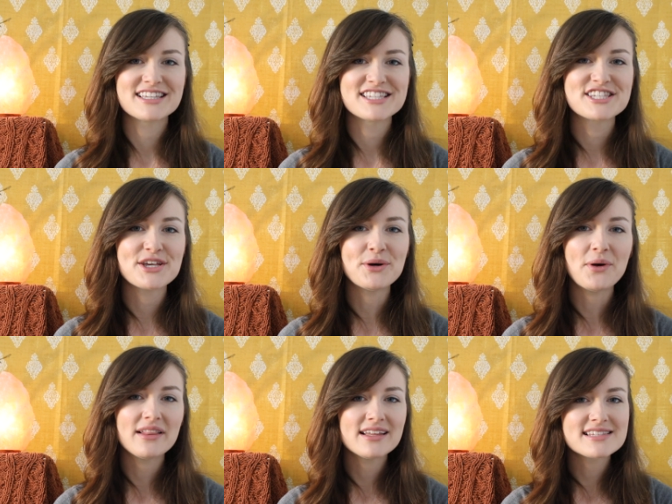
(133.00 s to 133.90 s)

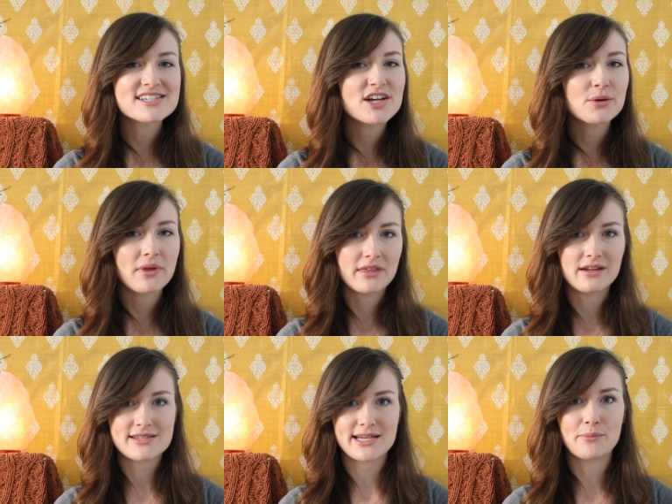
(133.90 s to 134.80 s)
So let's start with an
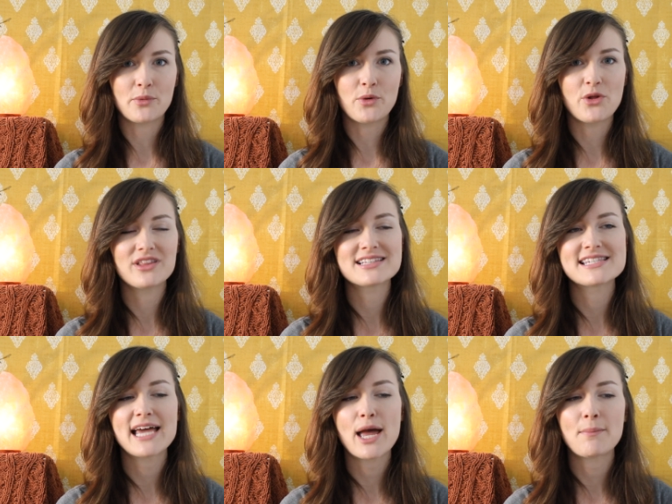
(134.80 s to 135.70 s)
example. Let's
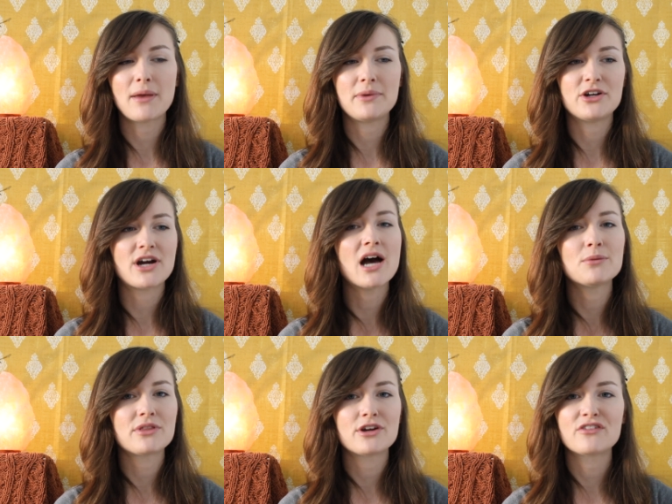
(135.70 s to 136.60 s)
say maybe you're out
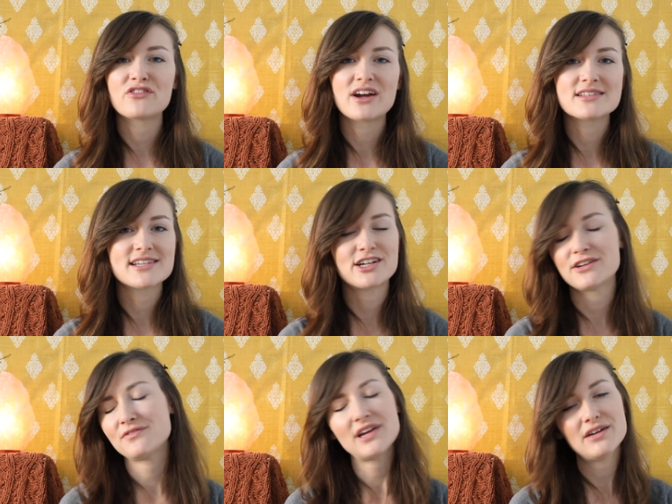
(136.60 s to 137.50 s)
with your friends at
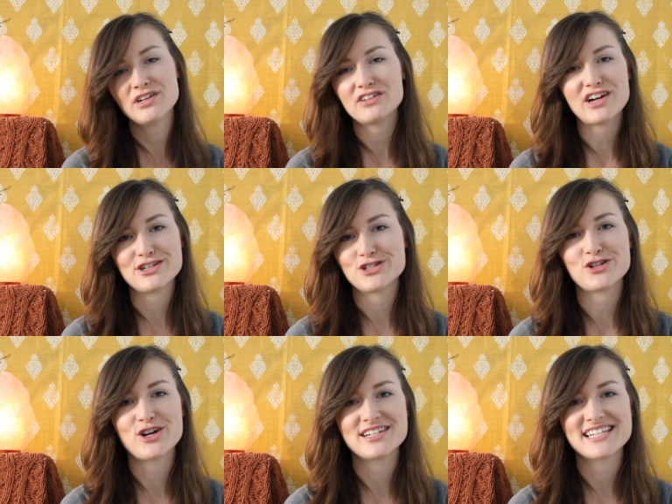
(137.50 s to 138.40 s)
your favorite
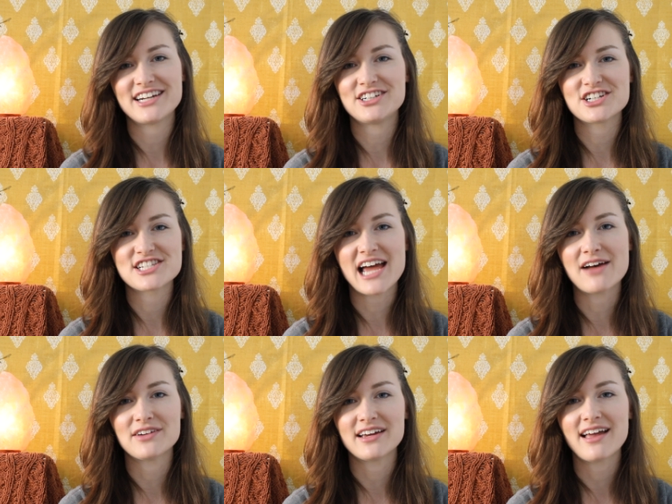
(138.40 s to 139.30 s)
restaurant and you're just
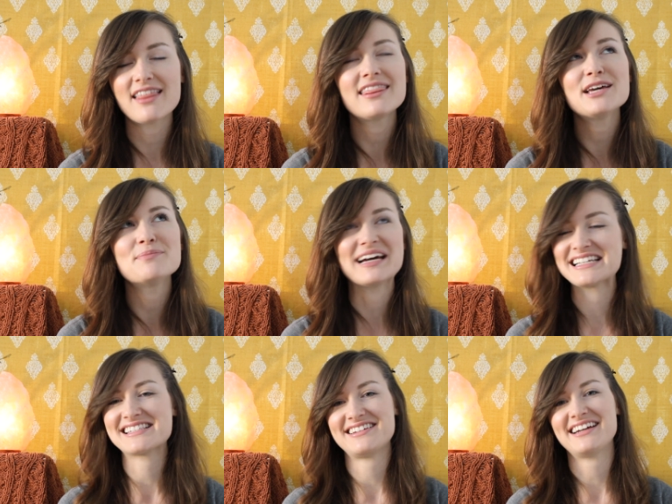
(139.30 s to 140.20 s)
having the
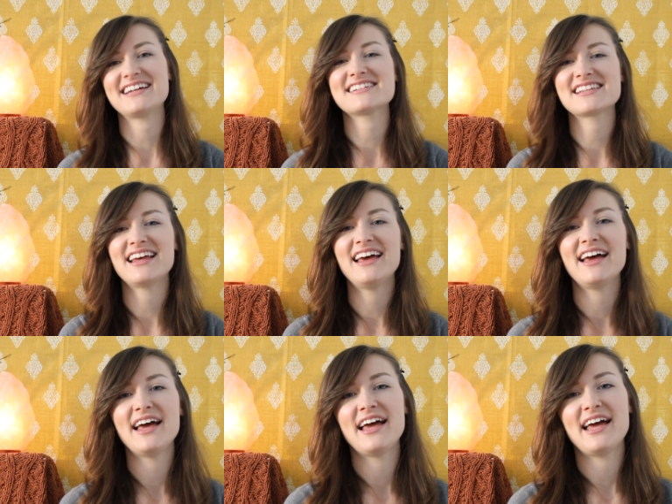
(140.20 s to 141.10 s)
best night.
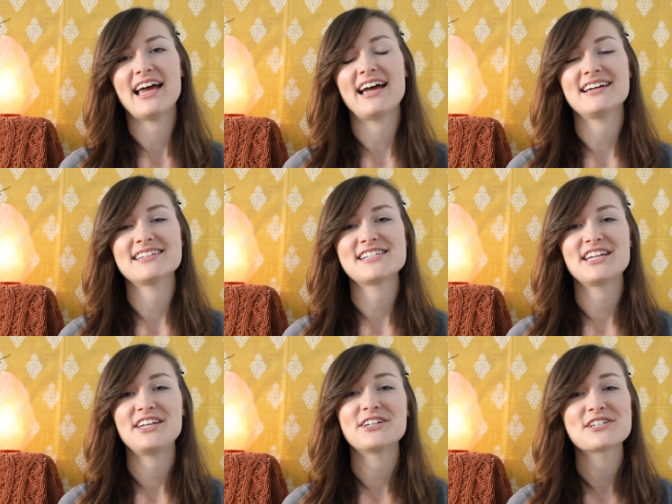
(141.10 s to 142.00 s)
And
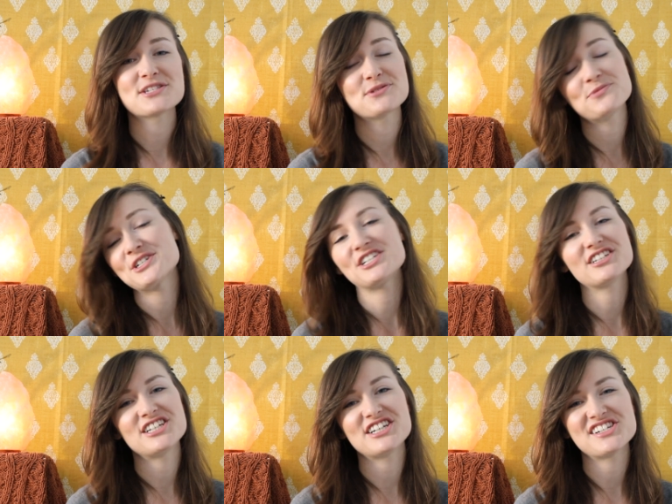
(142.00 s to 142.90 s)
you're just
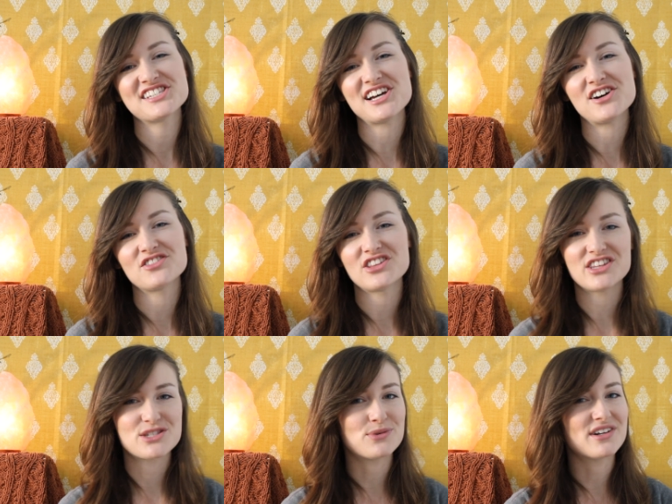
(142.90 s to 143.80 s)
wishing to yourself that
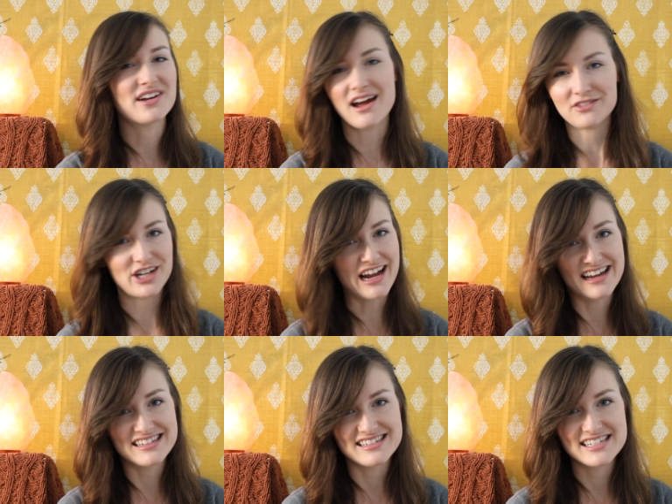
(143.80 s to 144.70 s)
this would never
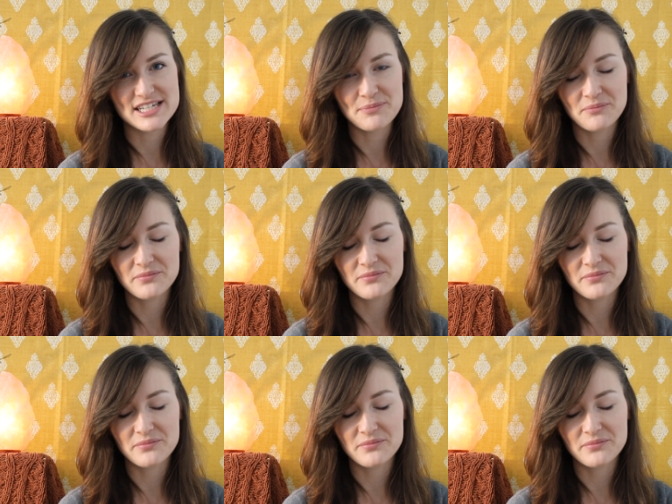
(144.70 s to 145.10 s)
end.